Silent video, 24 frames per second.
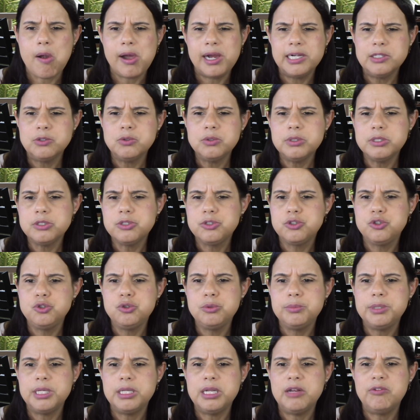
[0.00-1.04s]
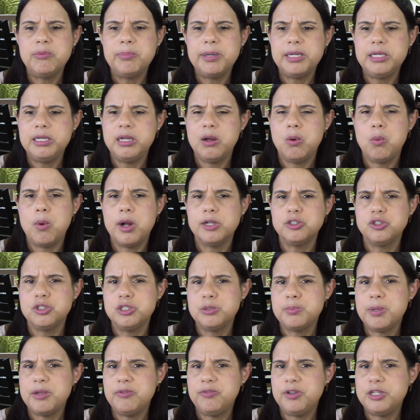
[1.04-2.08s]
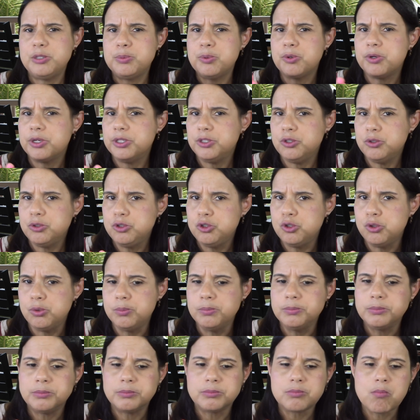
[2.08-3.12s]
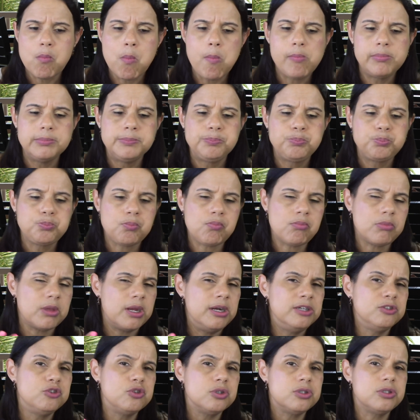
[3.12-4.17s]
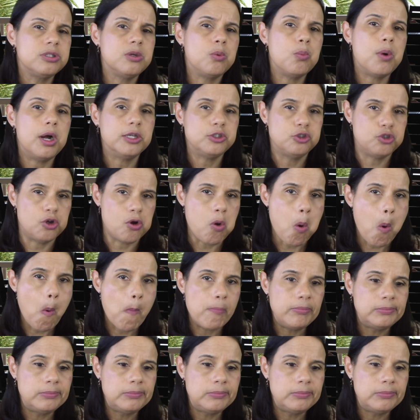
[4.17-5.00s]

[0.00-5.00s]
I don't assume that everybody that watches my Facebook or YouTube are just a watcher.